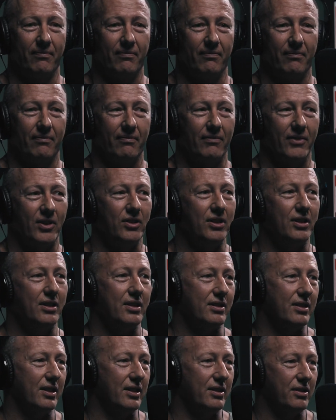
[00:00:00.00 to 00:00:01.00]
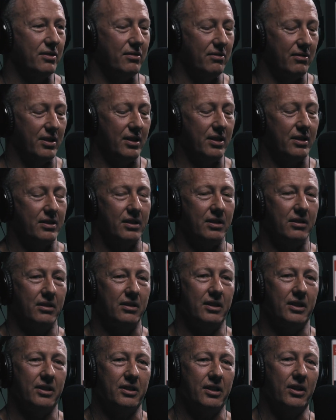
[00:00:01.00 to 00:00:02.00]
Yeah. You just need to do this, and
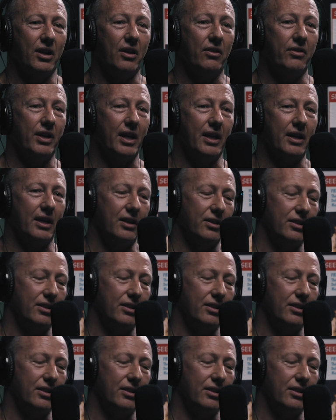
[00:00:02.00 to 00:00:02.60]
you need to know that,